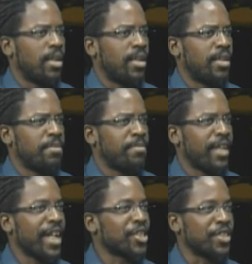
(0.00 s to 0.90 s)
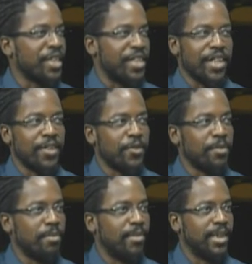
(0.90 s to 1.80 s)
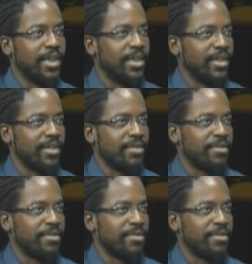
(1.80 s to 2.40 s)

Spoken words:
They actually don't, but